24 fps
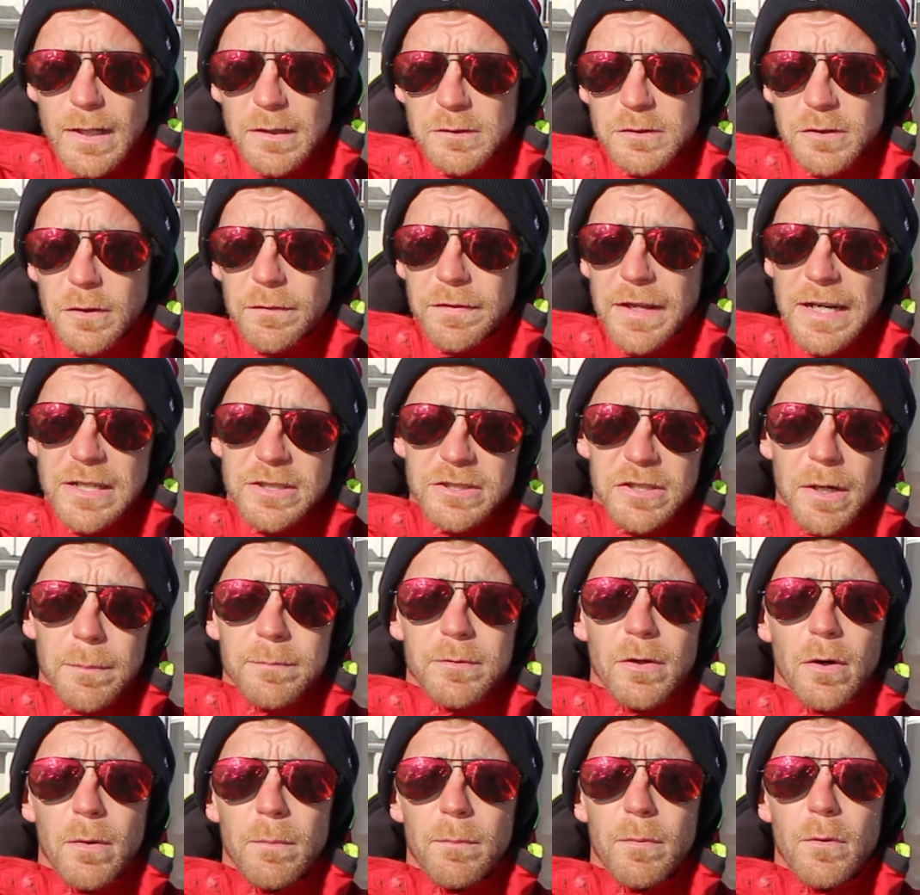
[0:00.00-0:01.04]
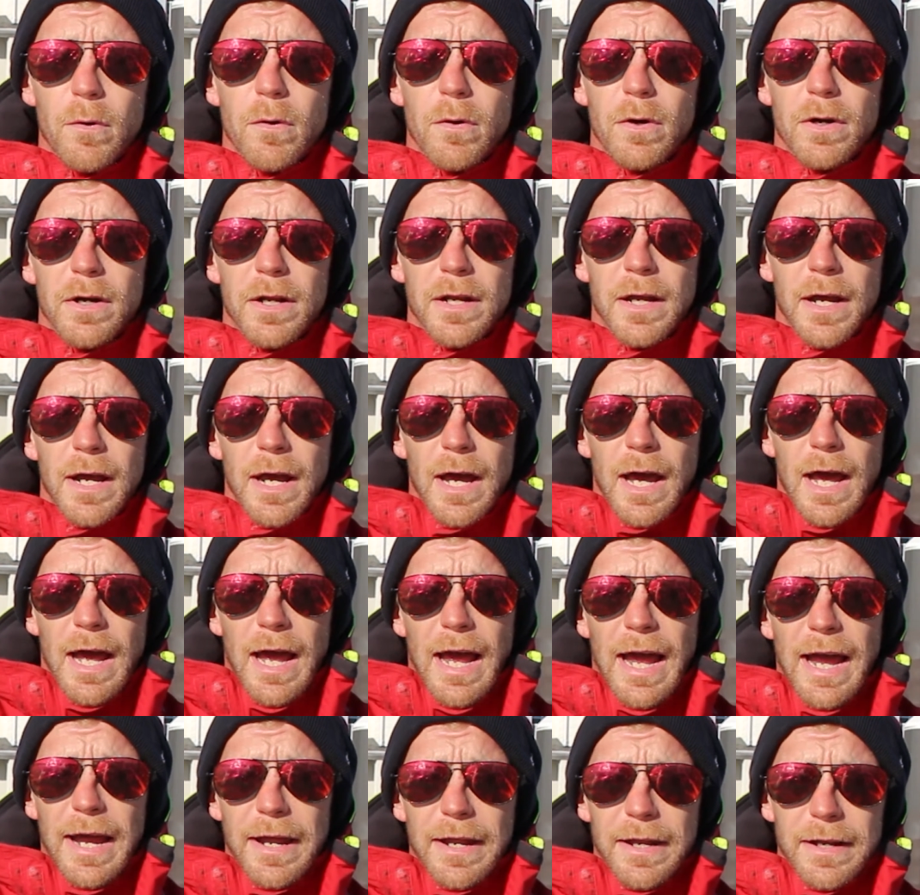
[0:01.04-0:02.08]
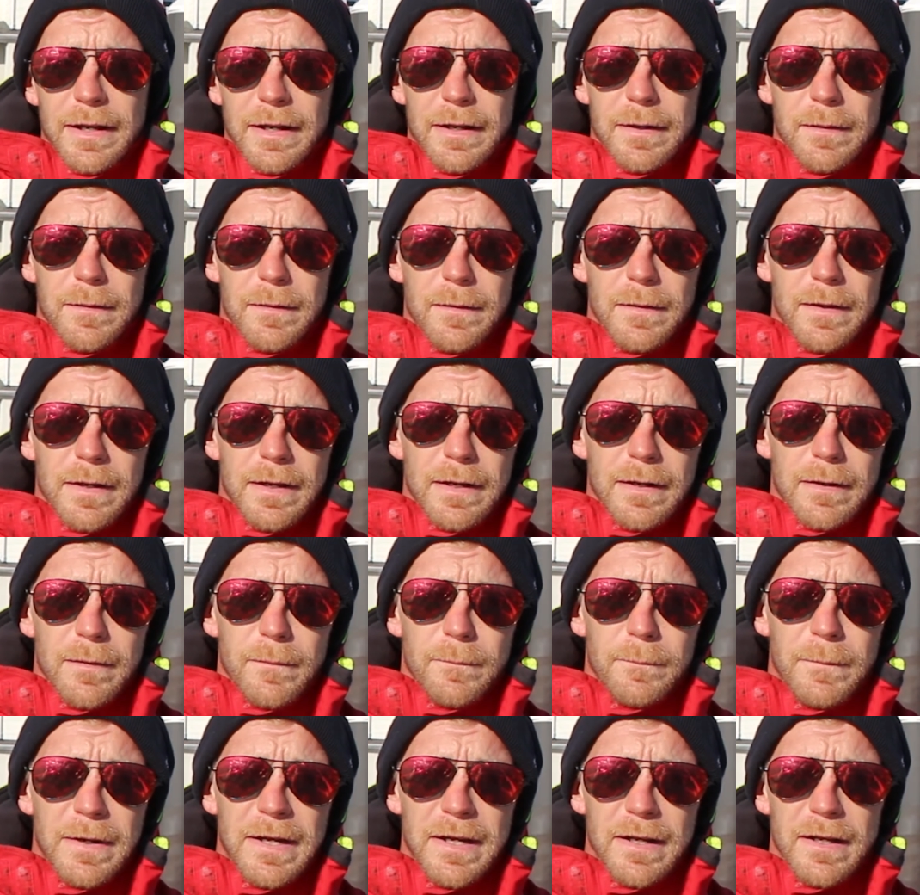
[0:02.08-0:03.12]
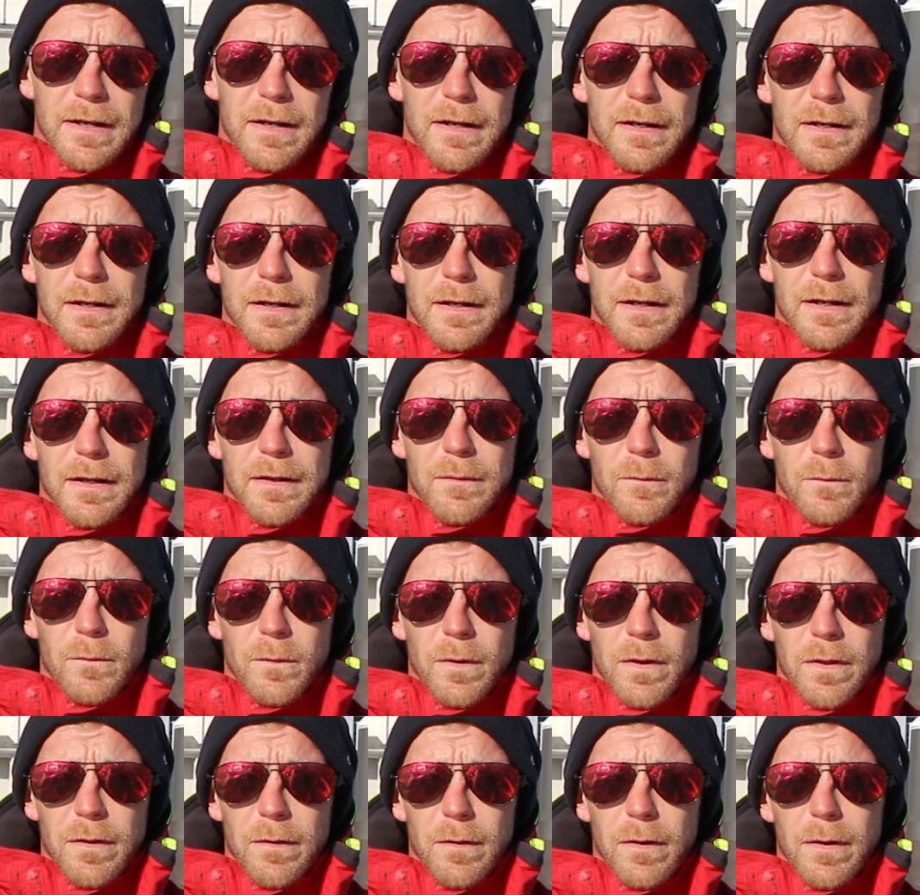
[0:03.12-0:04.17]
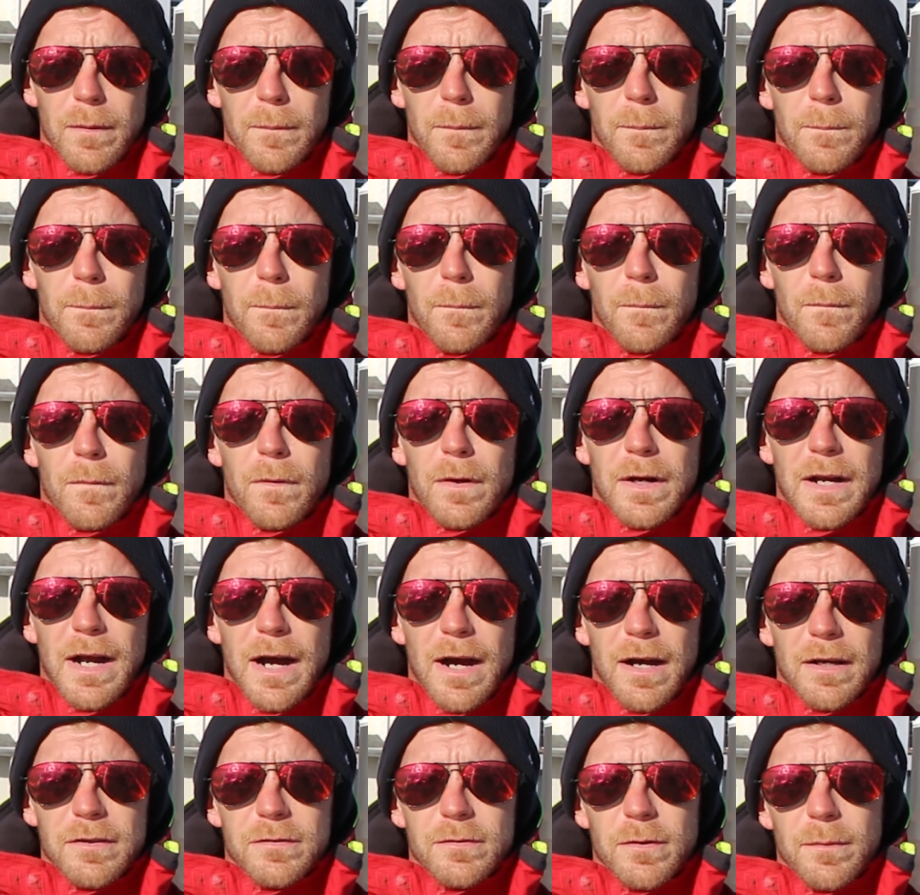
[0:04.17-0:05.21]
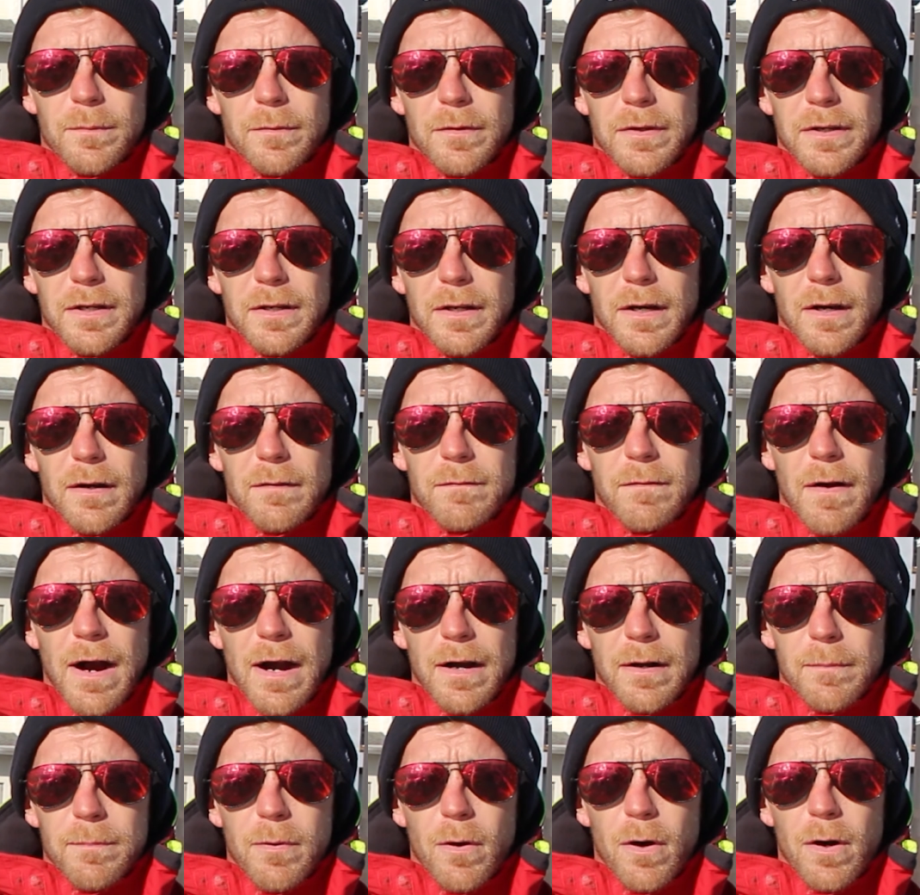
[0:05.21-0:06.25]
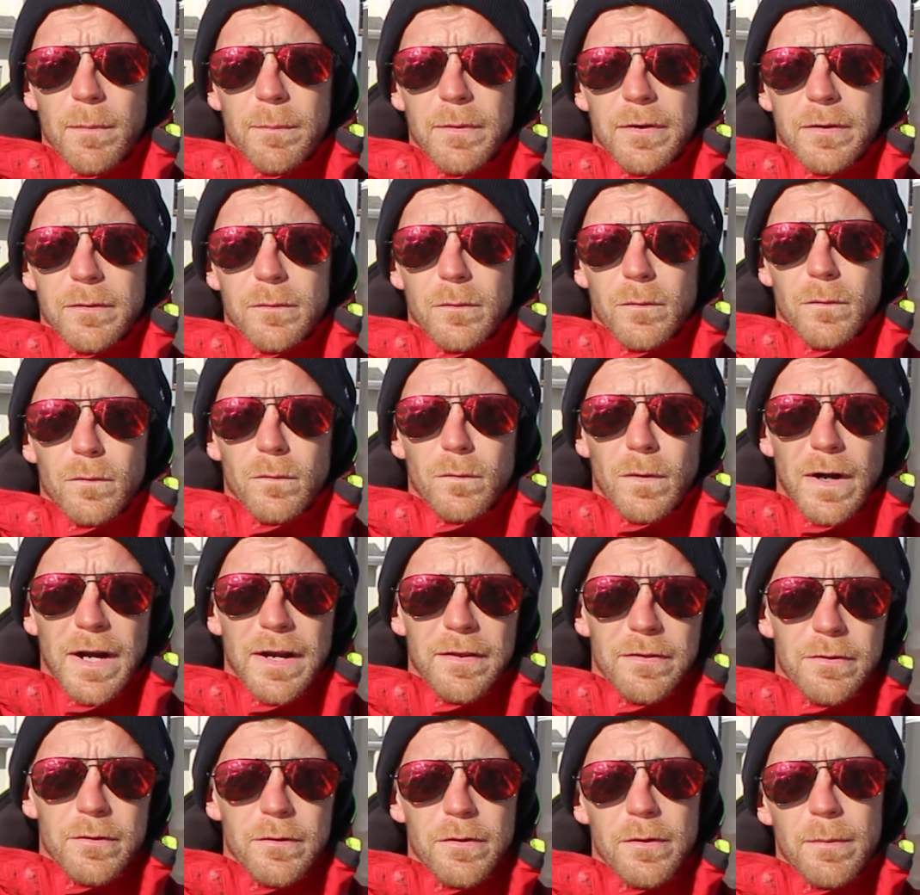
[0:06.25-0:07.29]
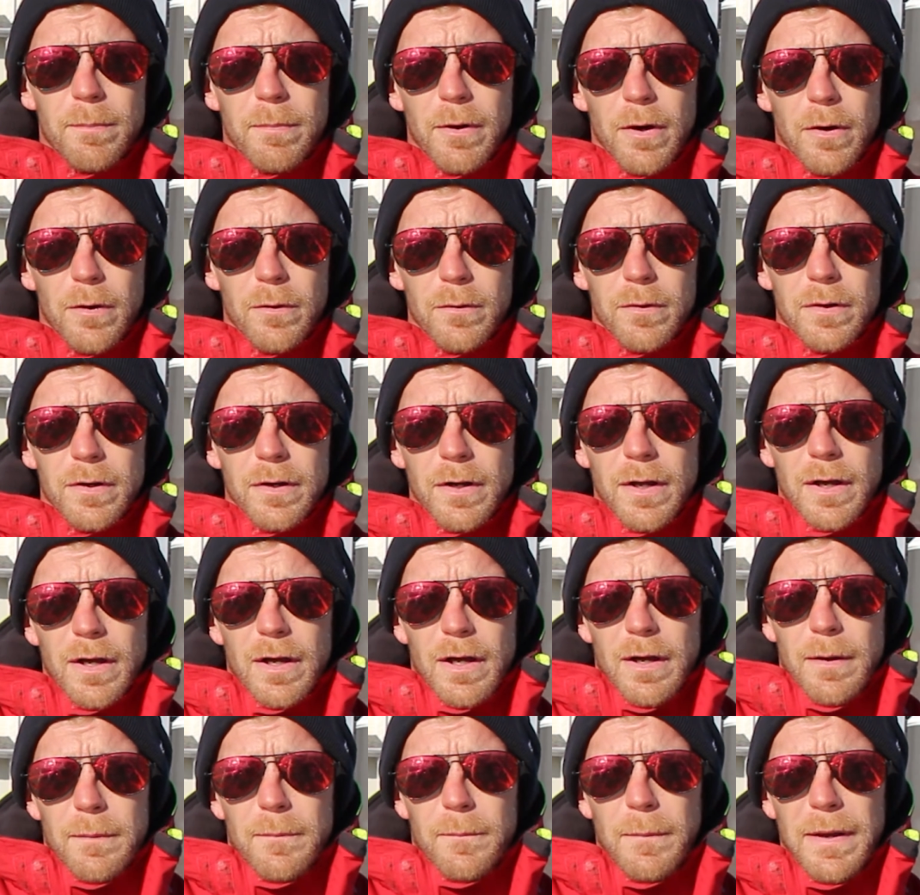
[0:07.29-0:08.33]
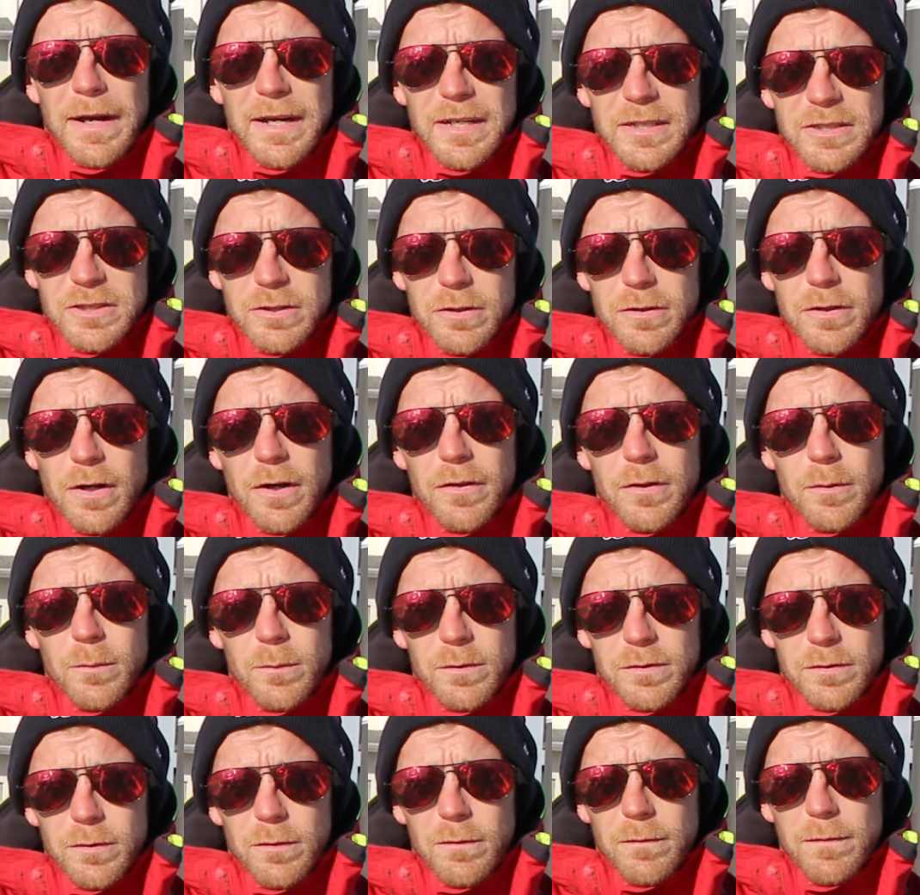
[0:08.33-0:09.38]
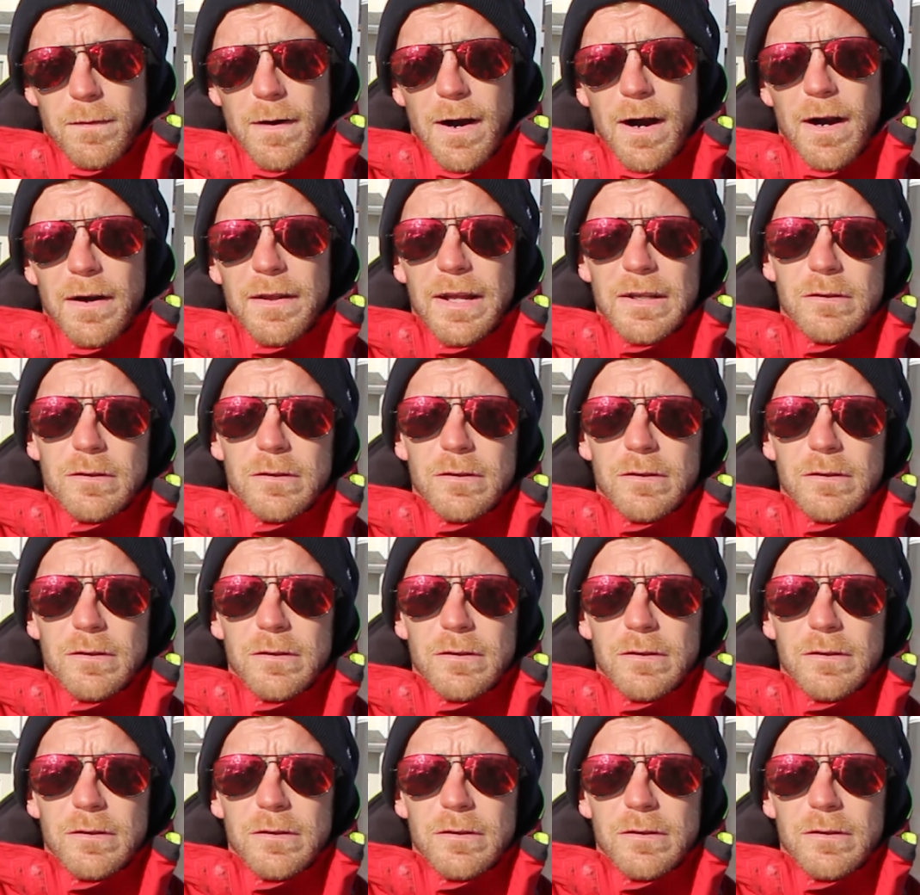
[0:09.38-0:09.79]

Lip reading: So they jumped on board, and me and one of the guys from the fire department ran through the boat, making sure nothing was on fire.